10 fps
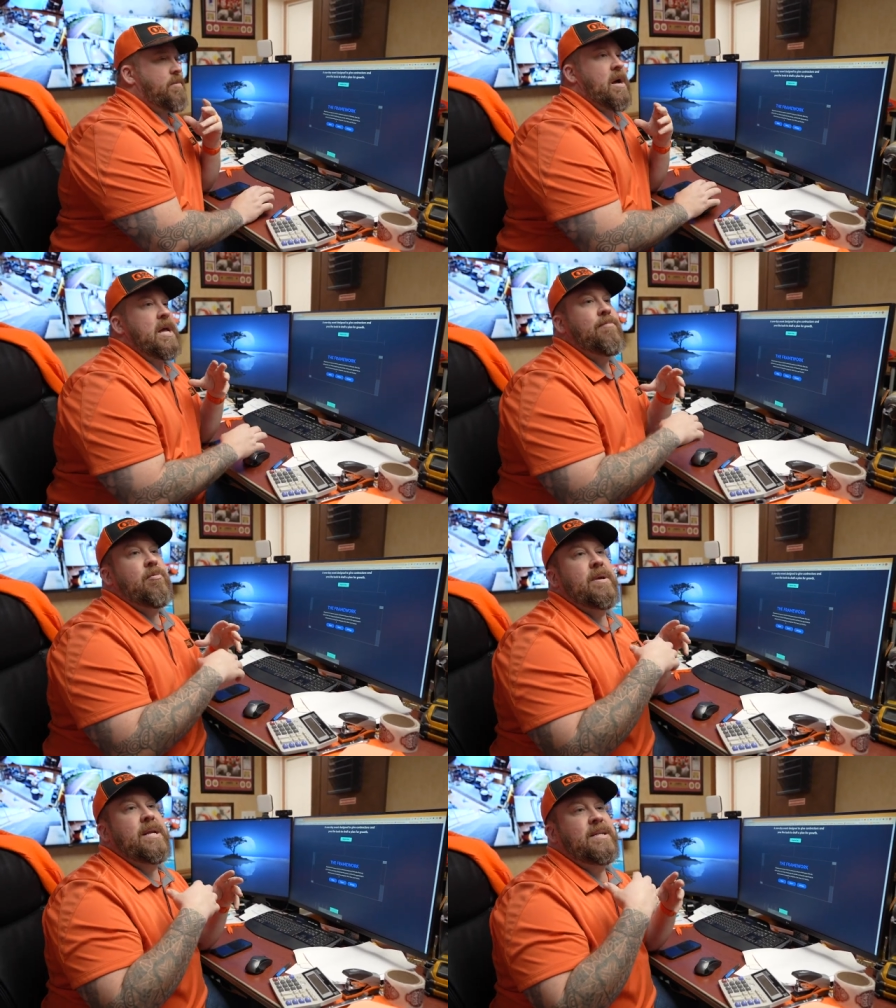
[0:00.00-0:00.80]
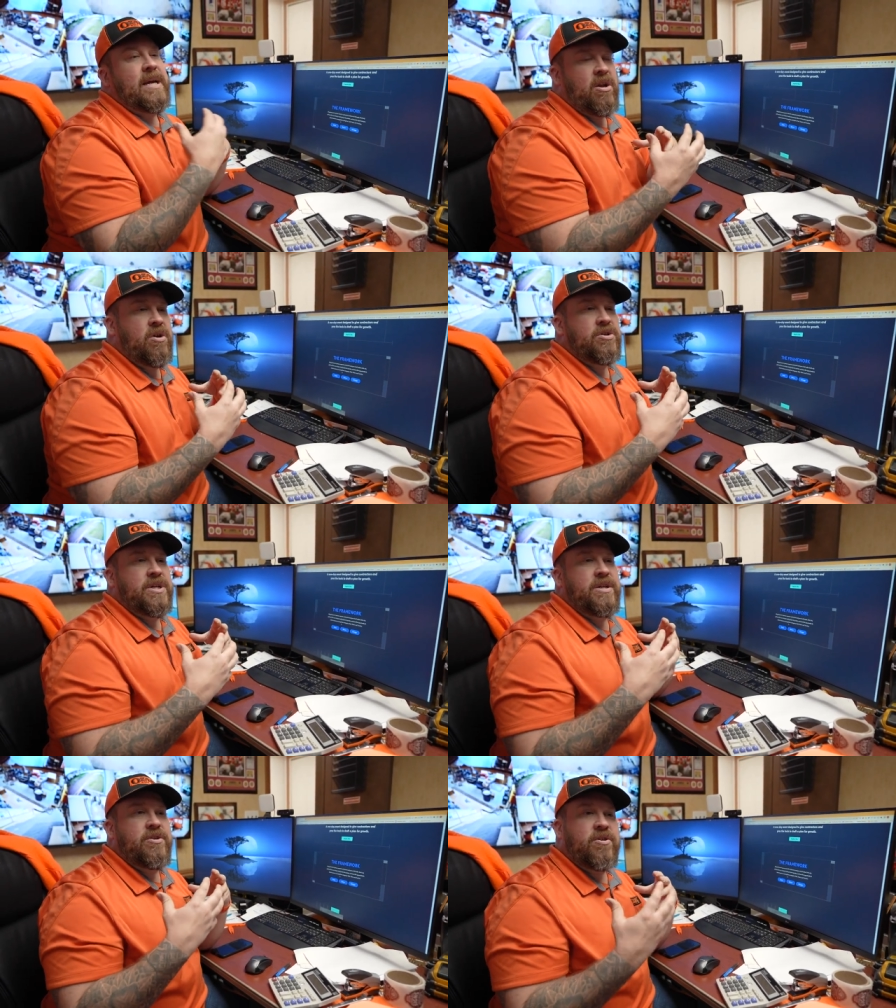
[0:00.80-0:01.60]
about implementing
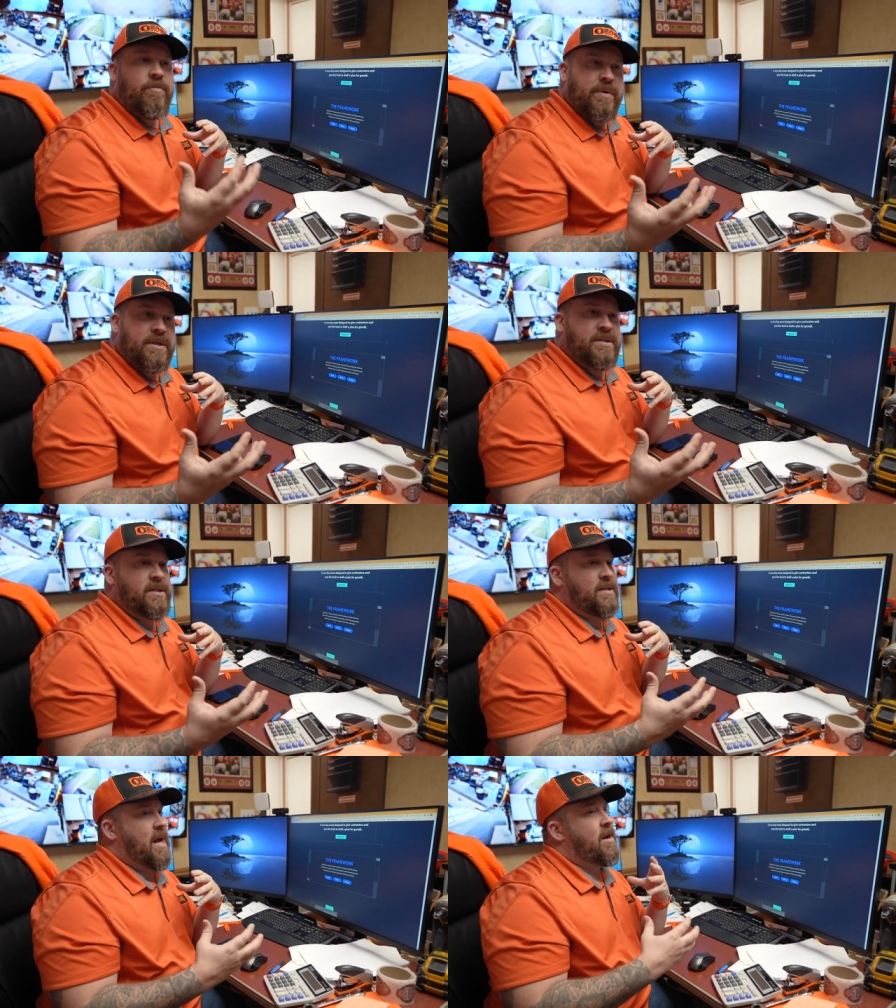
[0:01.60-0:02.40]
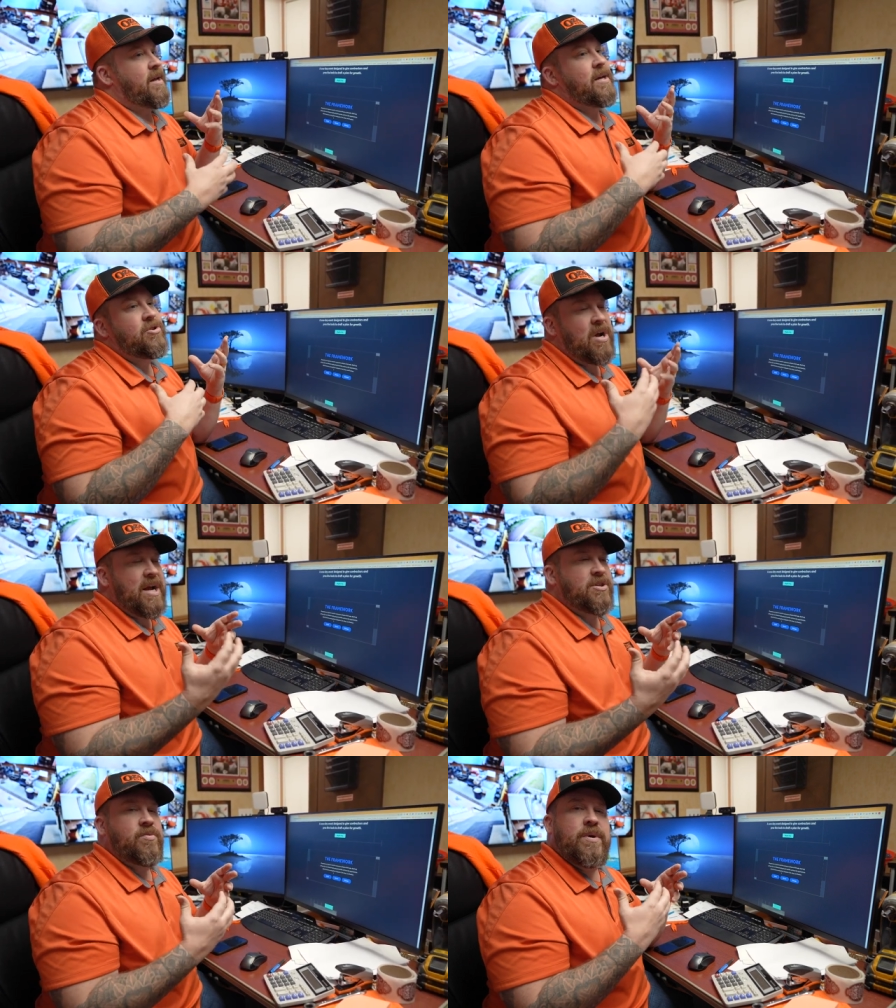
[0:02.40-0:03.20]
technology into your business, how to get
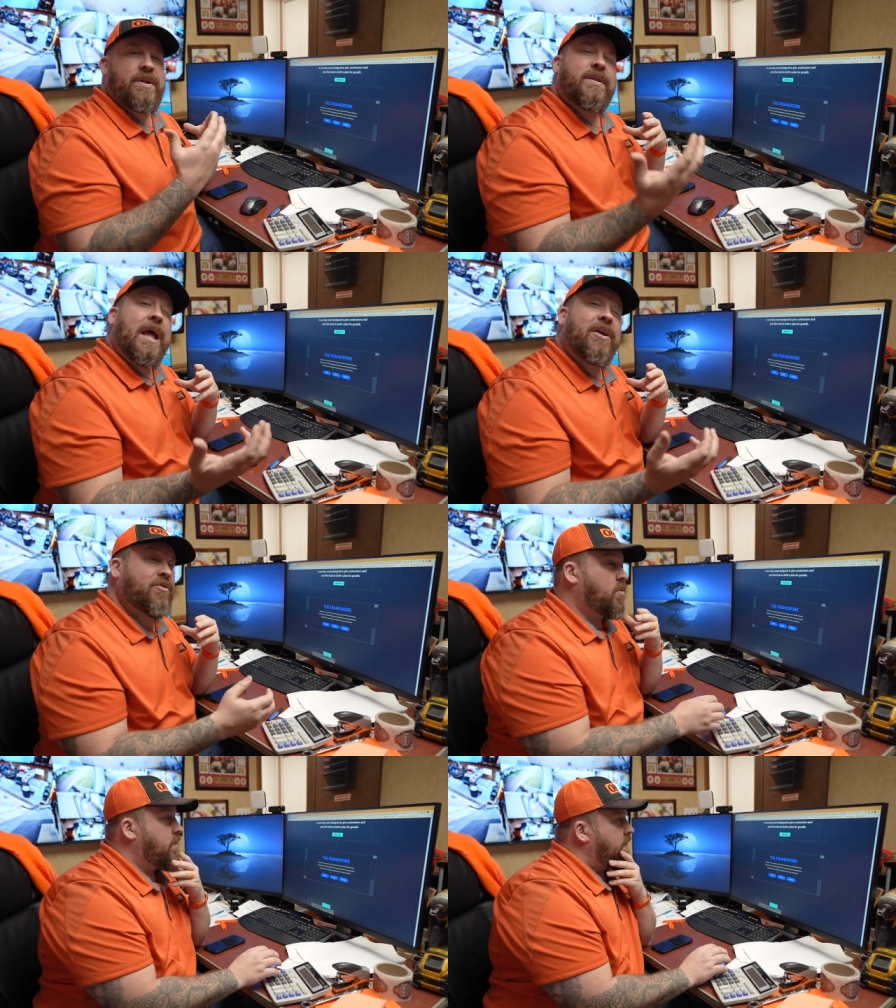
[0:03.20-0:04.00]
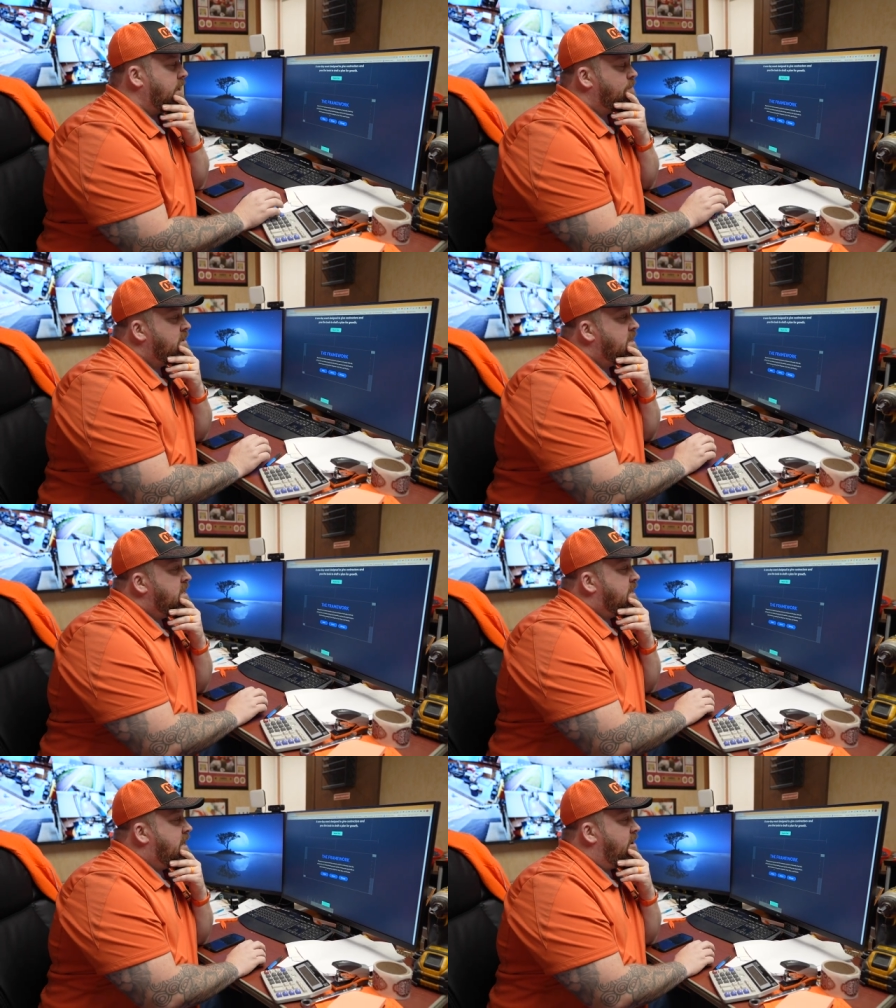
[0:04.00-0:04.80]
traction with it, that sort of thing.
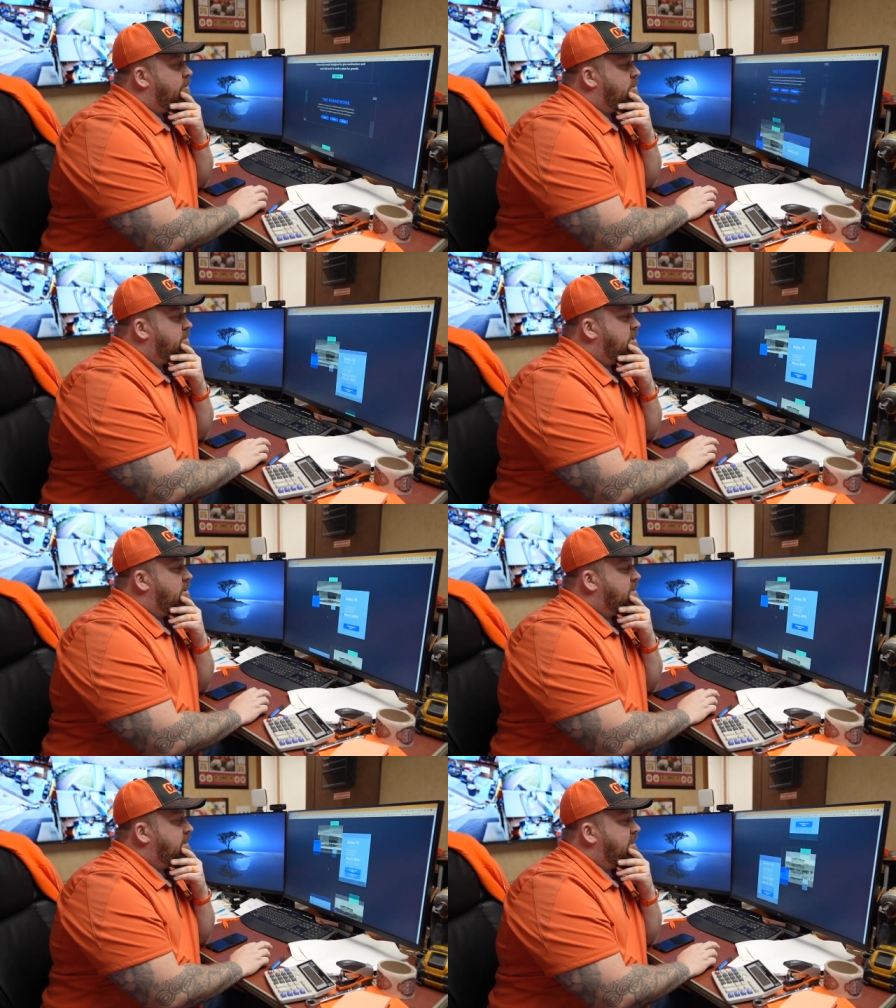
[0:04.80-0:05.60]
Now, the most interesting